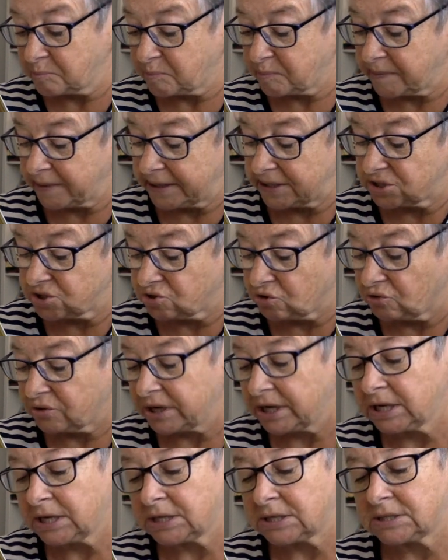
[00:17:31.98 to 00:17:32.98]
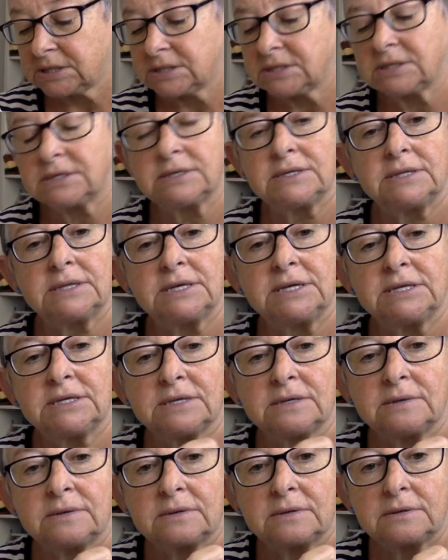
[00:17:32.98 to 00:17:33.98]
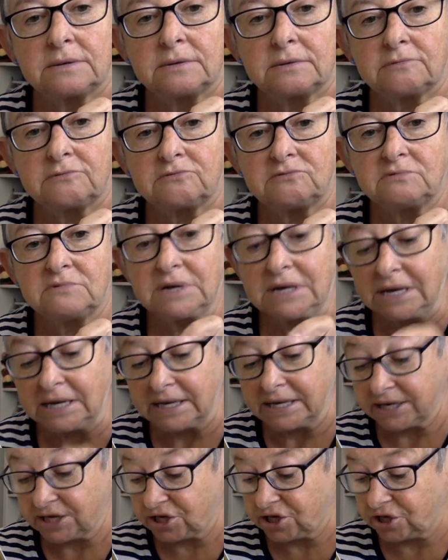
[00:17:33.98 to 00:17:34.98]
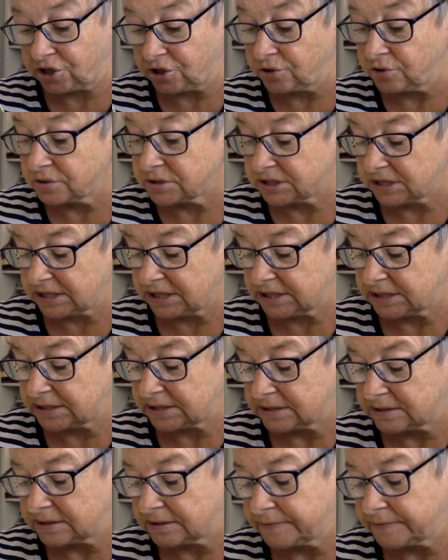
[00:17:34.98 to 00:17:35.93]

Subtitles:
bits on it. These are really cuties.